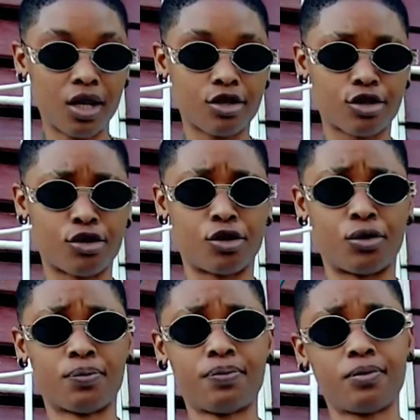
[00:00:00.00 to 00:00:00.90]

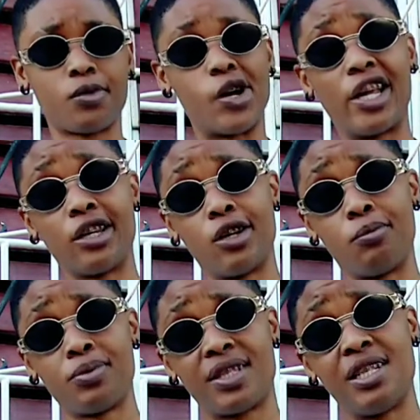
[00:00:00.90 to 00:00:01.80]
So we ended
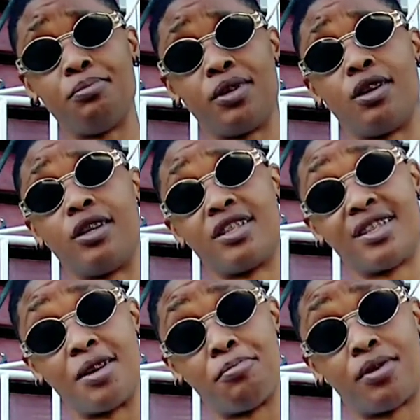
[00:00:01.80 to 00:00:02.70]
up sleeping on the
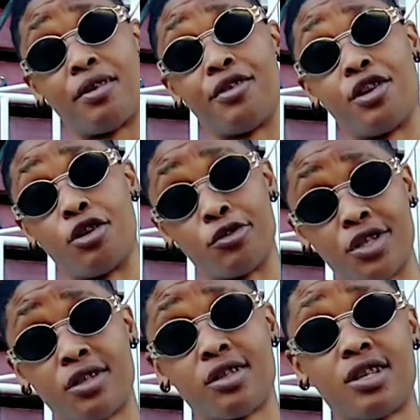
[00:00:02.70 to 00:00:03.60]
step of the
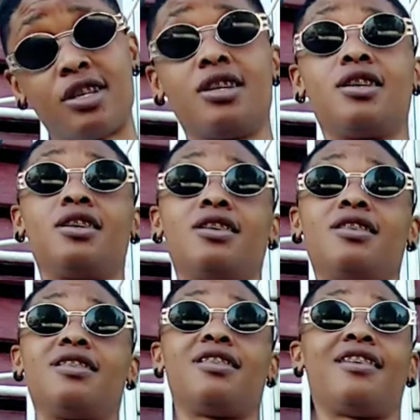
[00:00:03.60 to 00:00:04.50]
house.
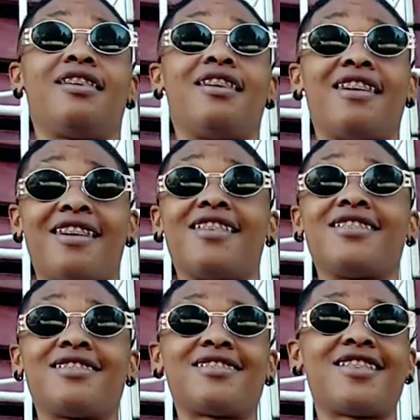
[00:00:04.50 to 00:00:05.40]
Yeah,
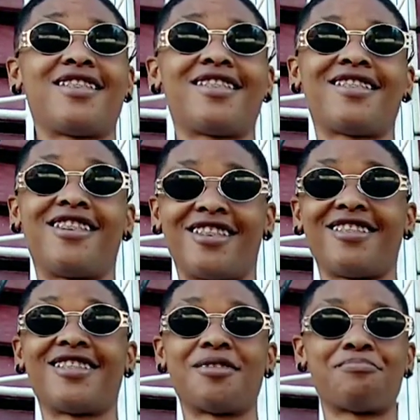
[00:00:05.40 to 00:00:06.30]
guys, on the
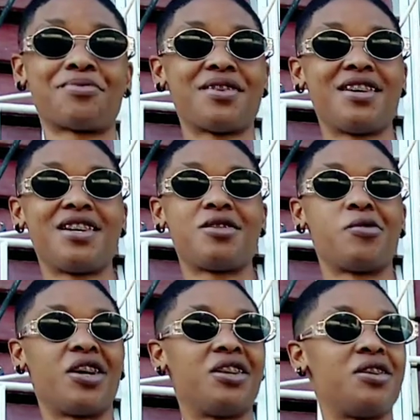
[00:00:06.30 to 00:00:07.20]
step.
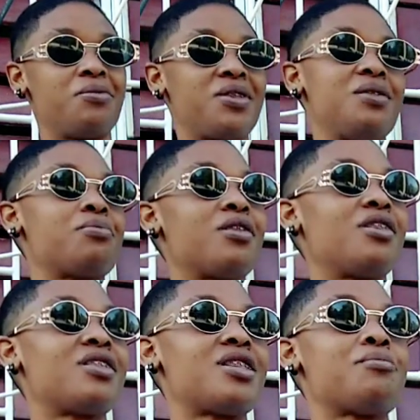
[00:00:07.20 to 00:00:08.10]
We ended up sleeping
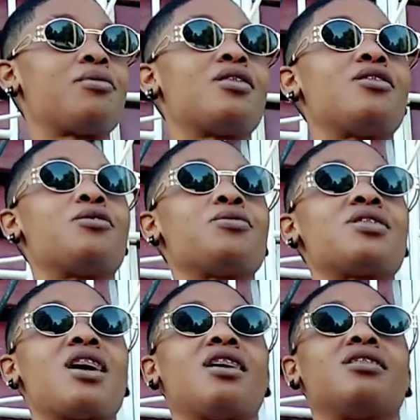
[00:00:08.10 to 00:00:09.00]
on the step of the
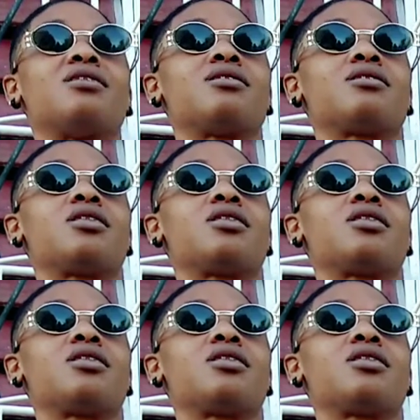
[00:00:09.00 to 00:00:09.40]
house, and